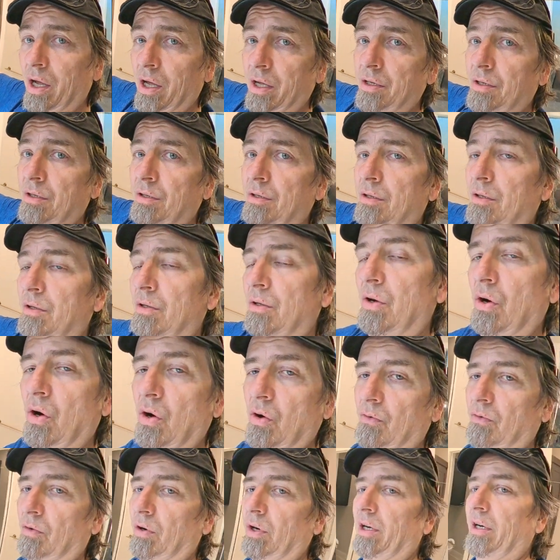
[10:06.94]
head
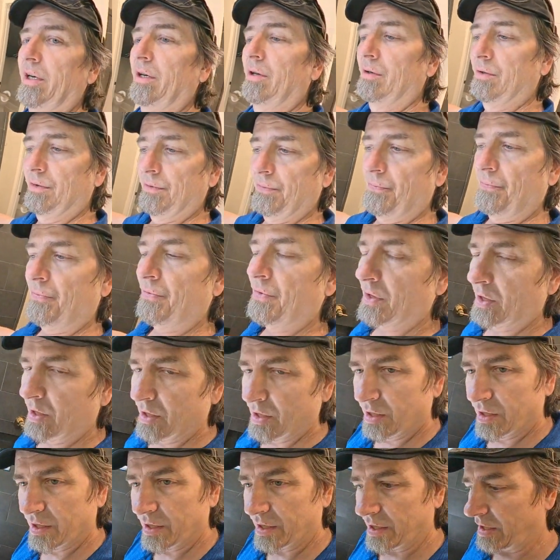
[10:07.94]
over here.
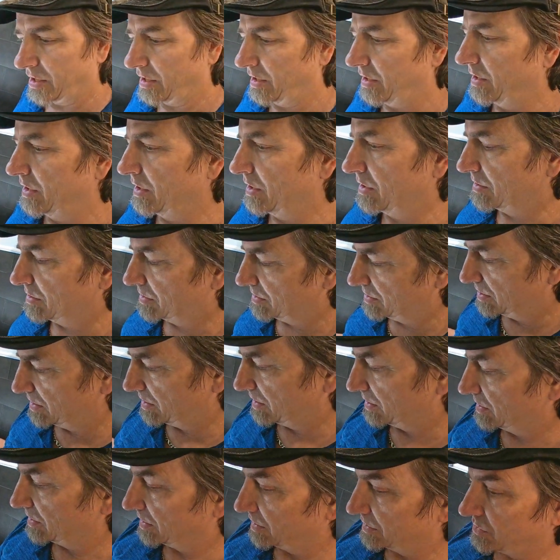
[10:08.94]
And
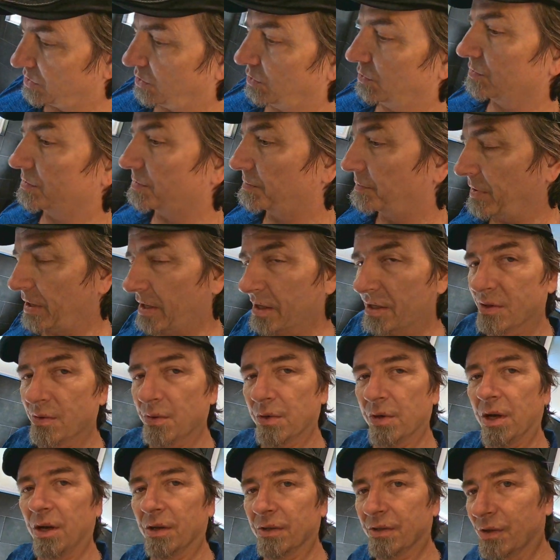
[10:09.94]
in this whole space,
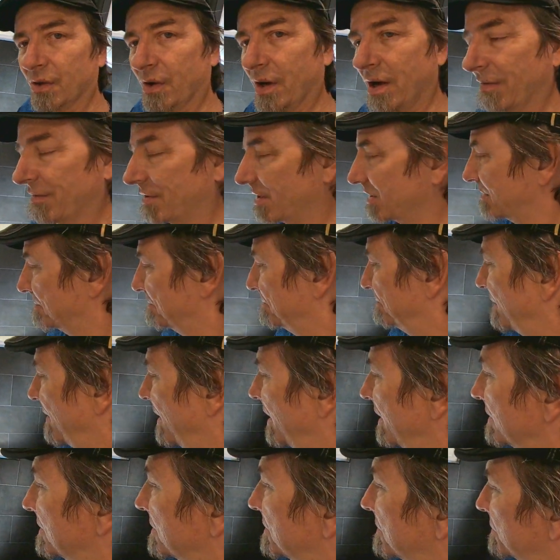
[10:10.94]
we also have this
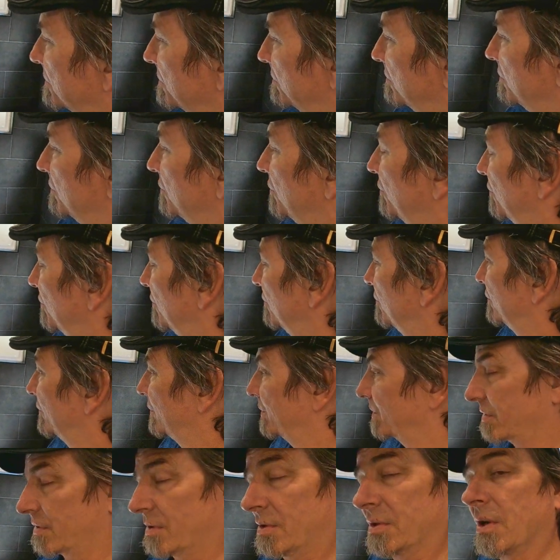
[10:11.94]
nice,
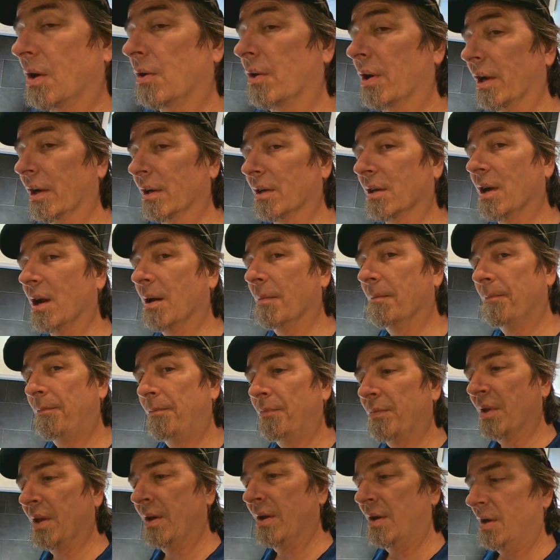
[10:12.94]
huge soaking tub.
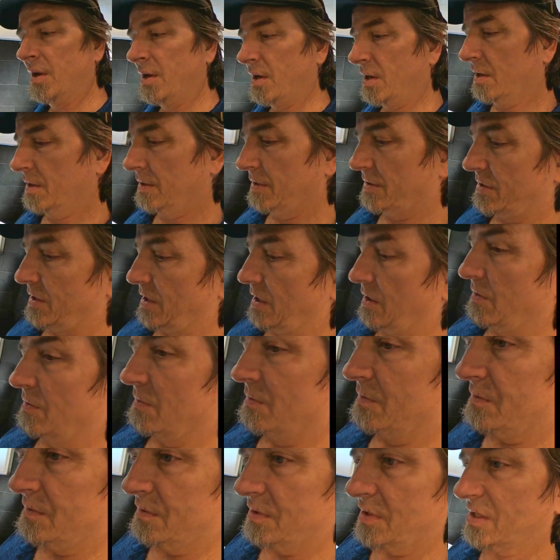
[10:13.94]

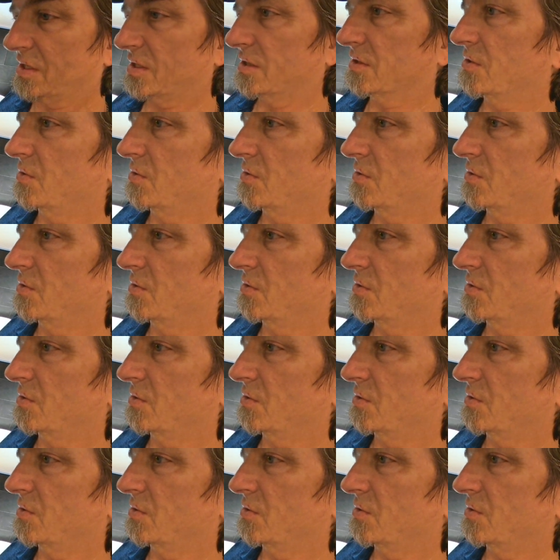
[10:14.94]
So this